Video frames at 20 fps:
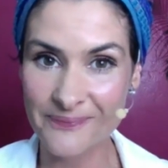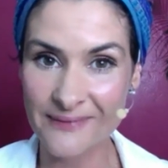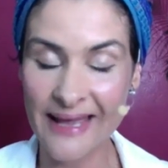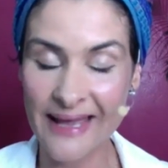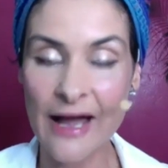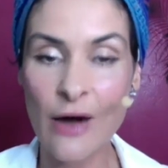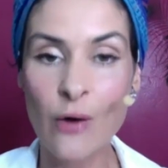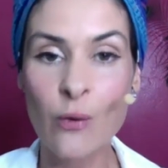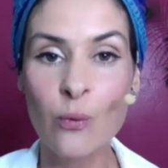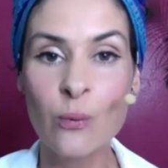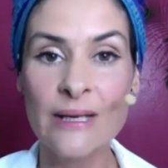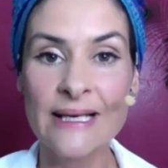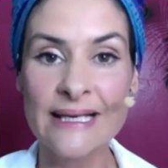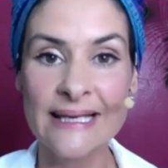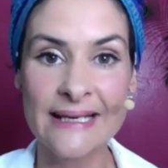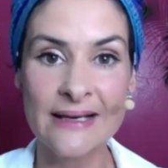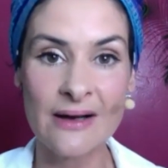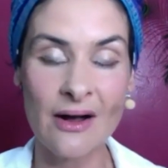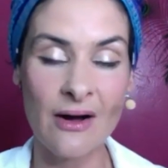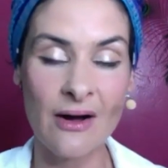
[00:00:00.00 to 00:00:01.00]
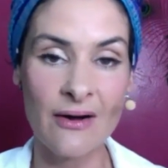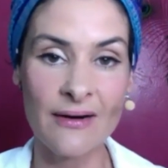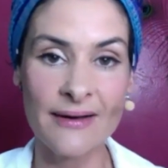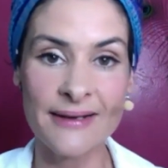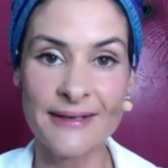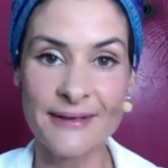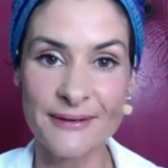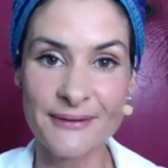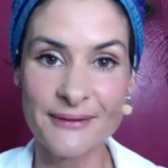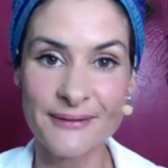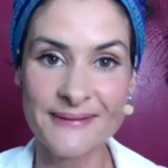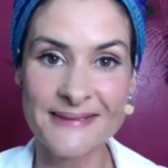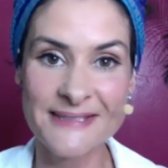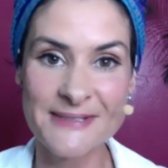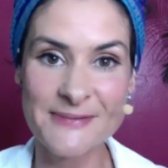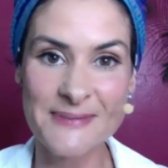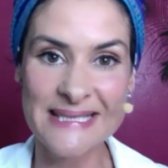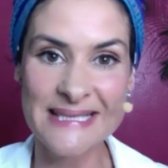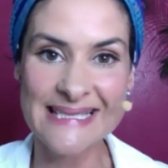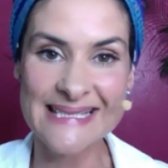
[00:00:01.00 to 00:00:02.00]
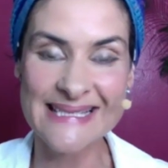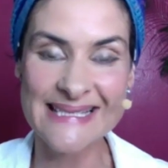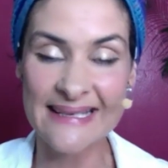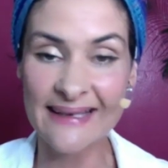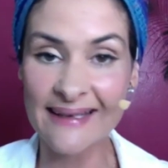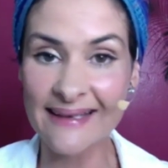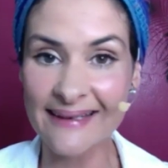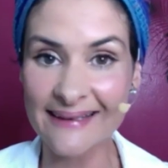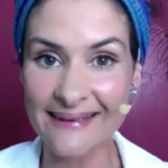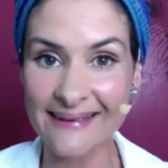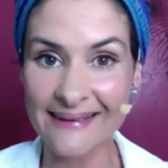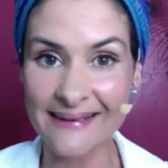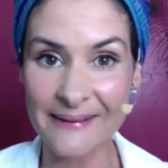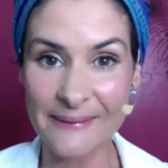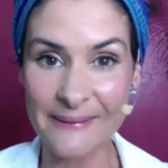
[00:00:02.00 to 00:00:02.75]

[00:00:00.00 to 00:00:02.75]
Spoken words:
How willing are you to be seen?